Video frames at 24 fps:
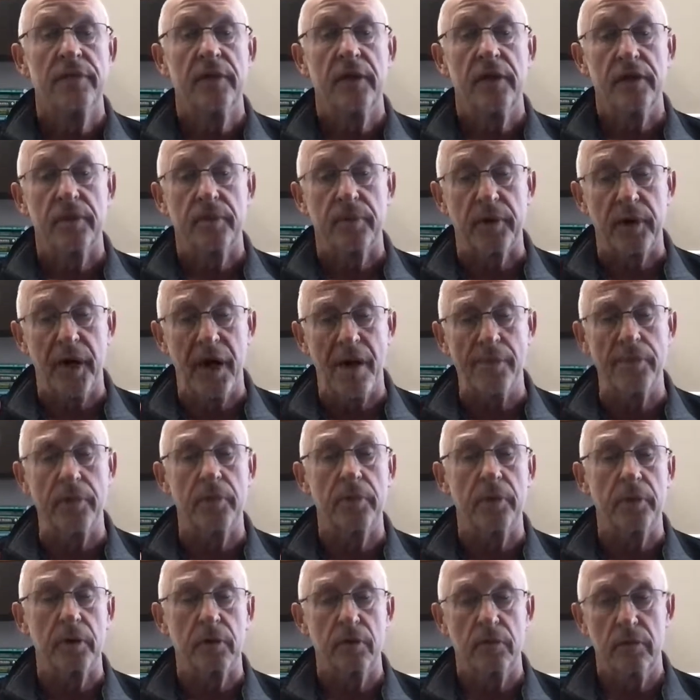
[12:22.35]
Now, the
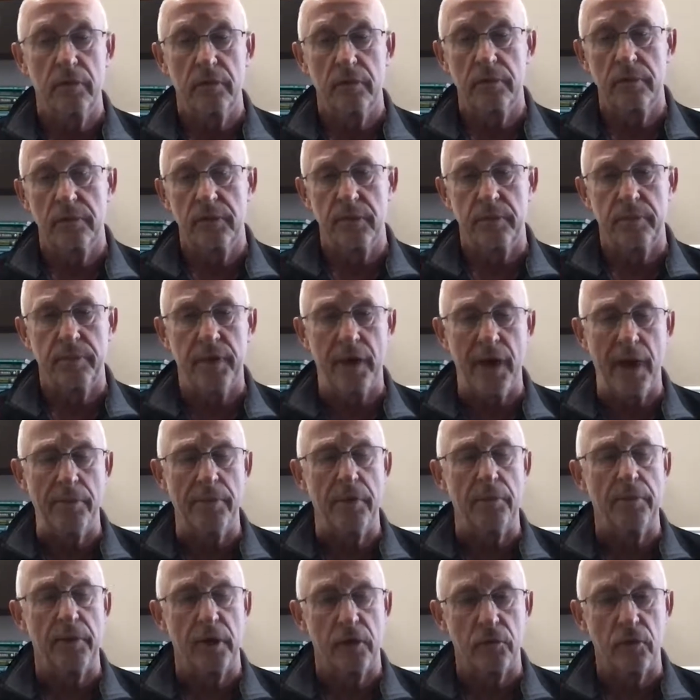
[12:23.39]

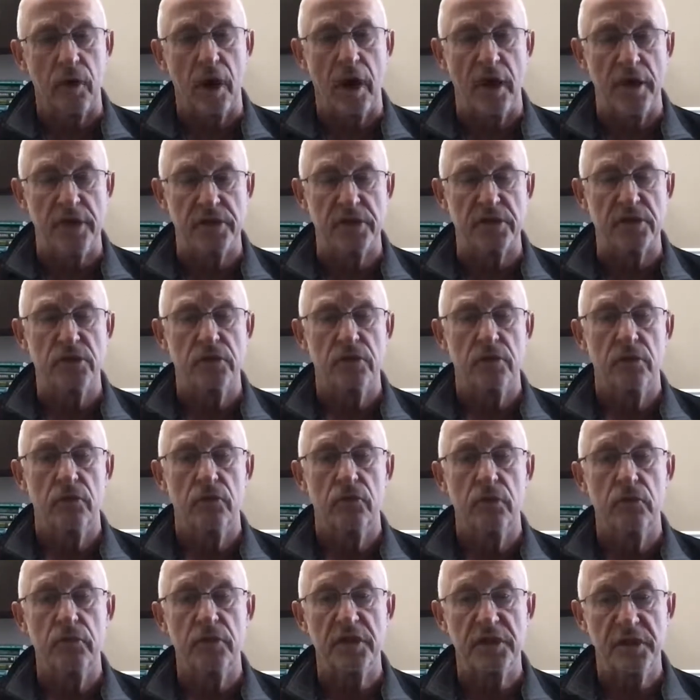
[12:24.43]
problem arises
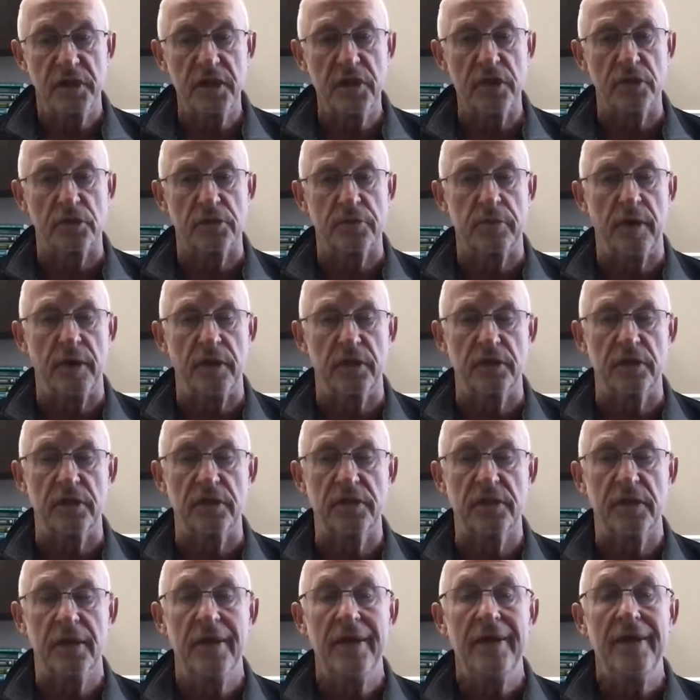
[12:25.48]
when we see those
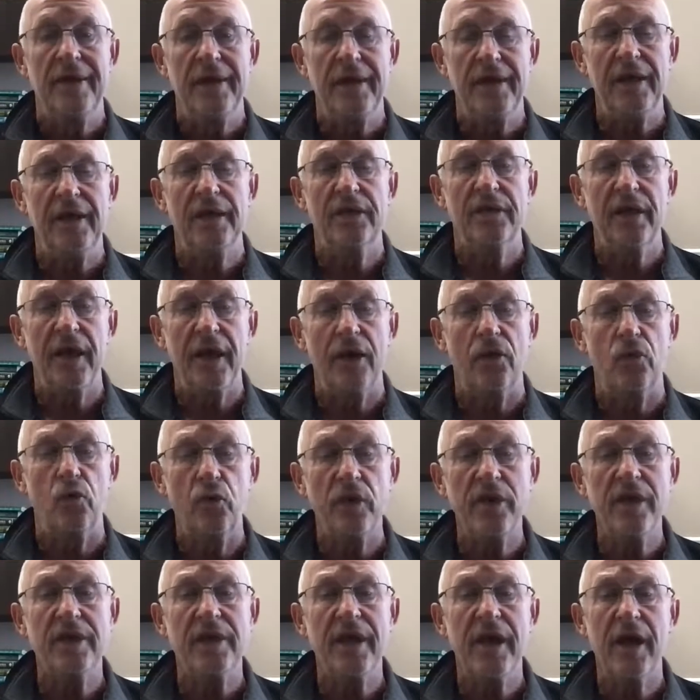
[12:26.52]
patients in that
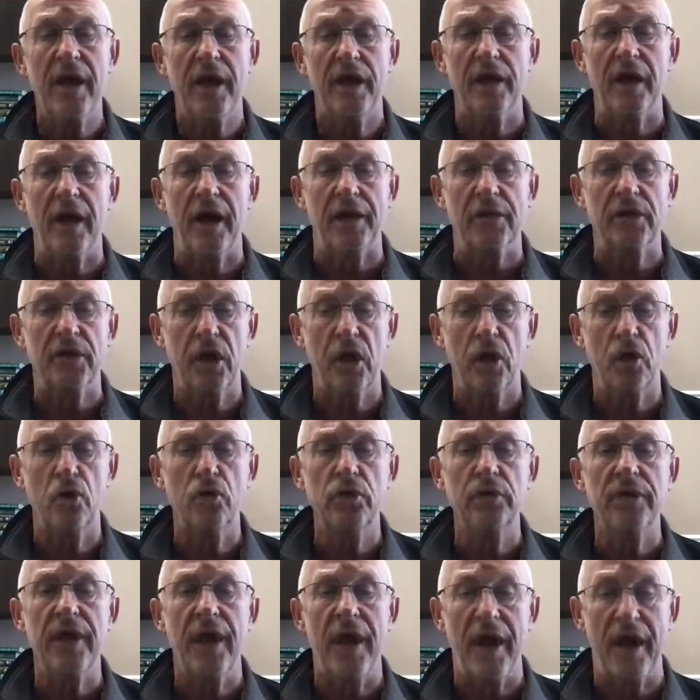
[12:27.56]
we cannot
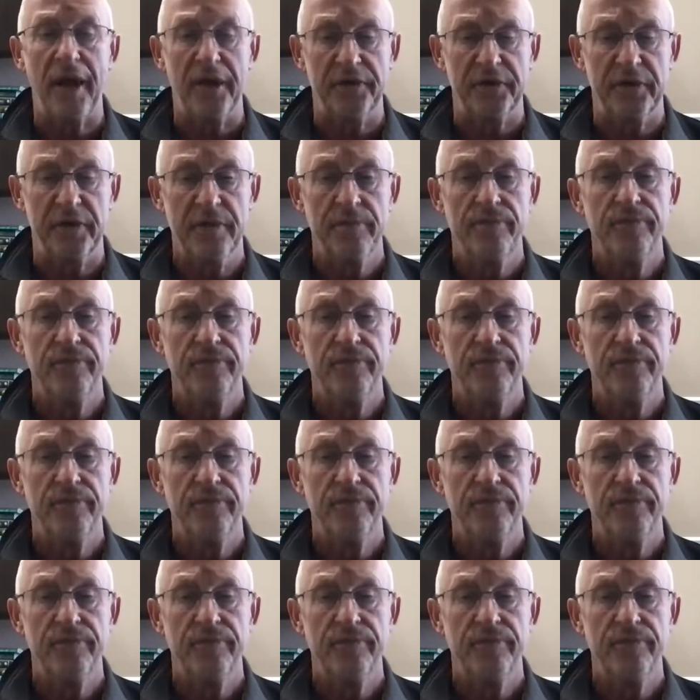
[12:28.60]
code that